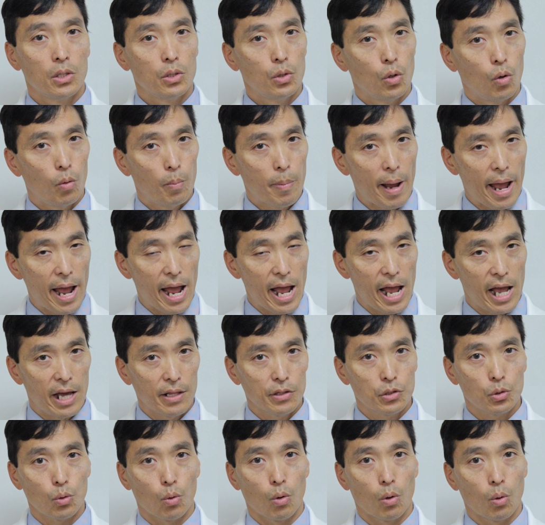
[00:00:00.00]
No
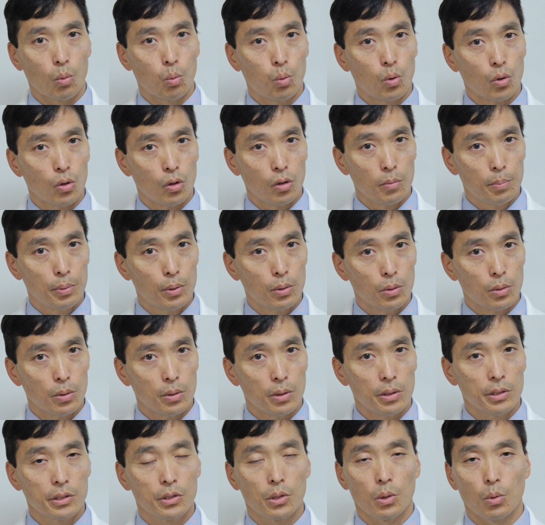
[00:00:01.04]
baths or
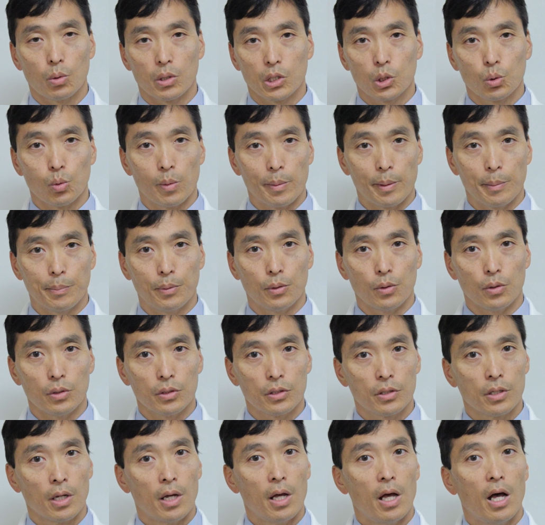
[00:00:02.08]
whirlpools or swimming
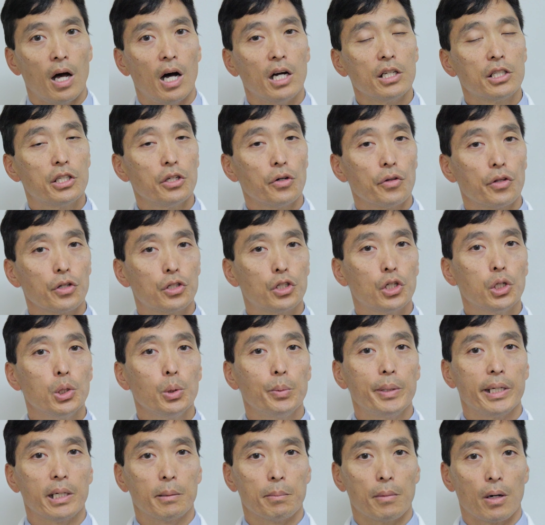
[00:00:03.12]
pools until the
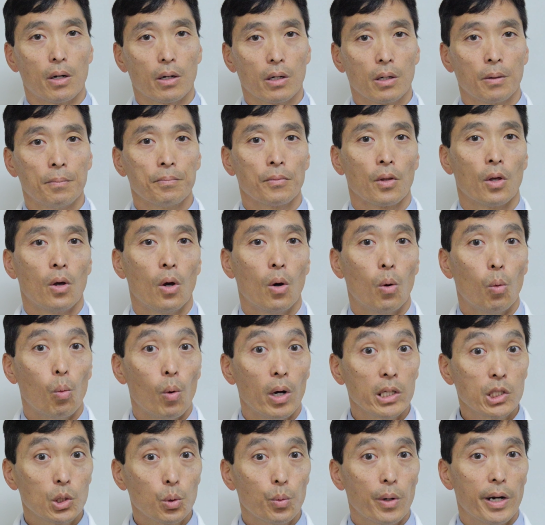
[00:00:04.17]
2-week mark.
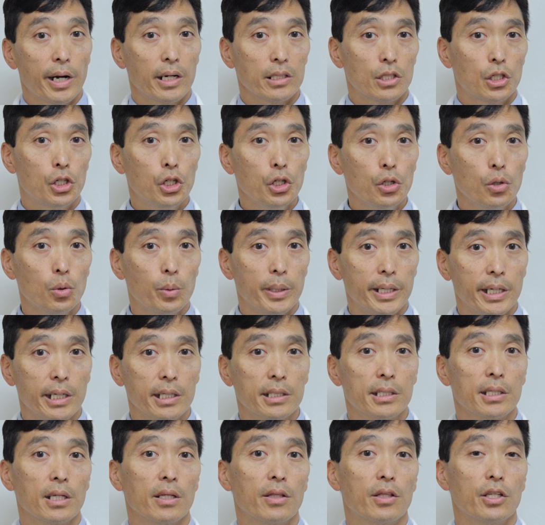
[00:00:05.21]
Once we're at 2
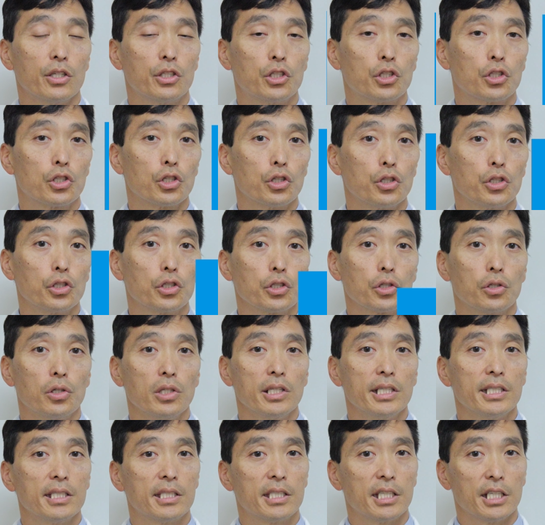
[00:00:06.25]
weeks, the
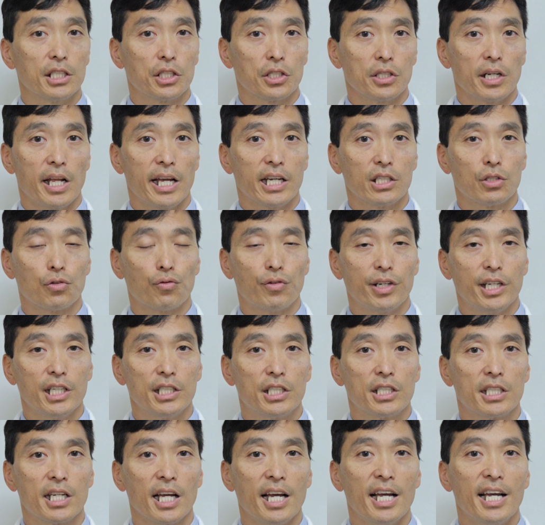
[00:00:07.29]
surgical incision has
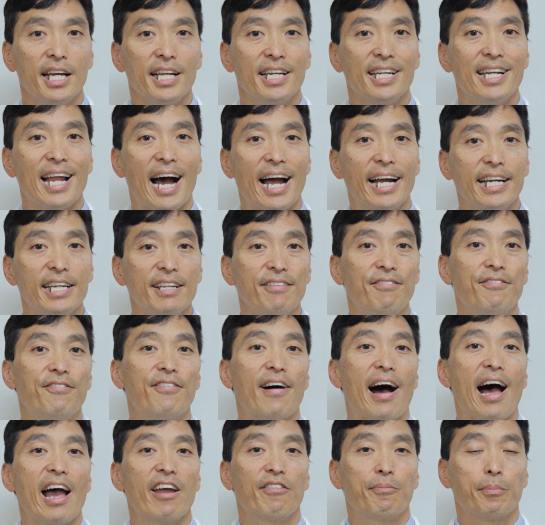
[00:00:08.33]
reached
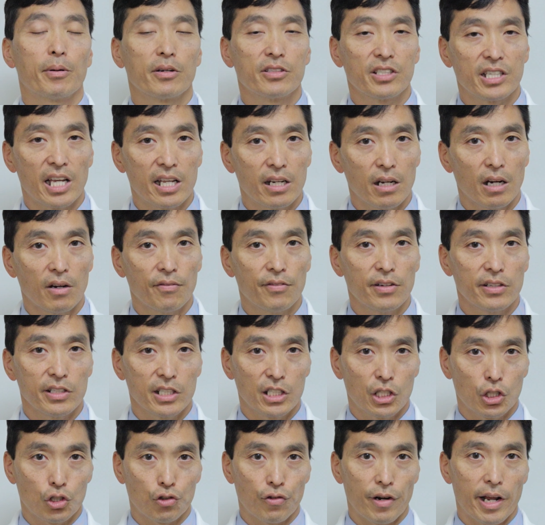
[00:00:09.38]
95% of
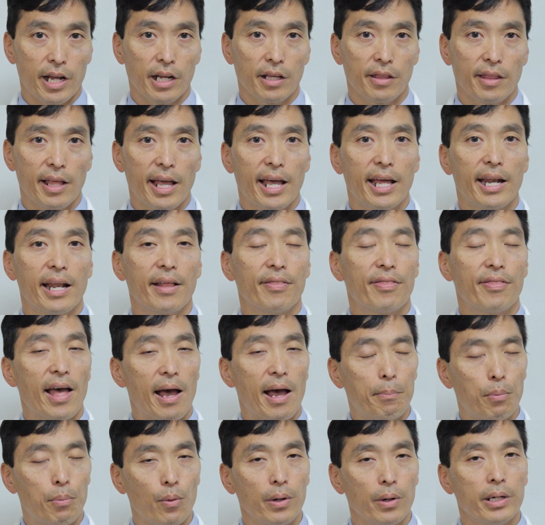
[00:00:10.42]
its strength, and at
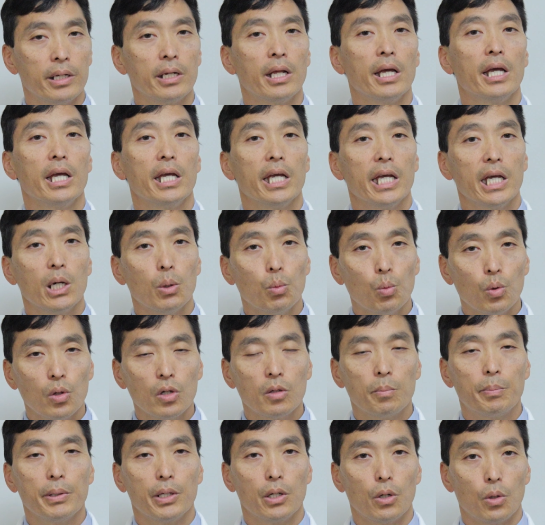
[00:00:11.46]
that point, it
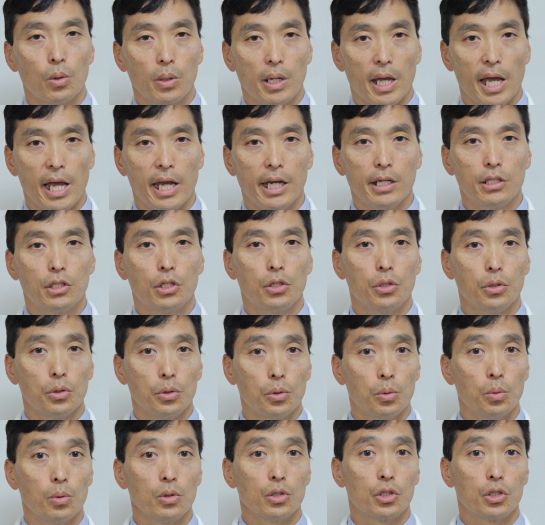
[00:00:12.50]
would be okay to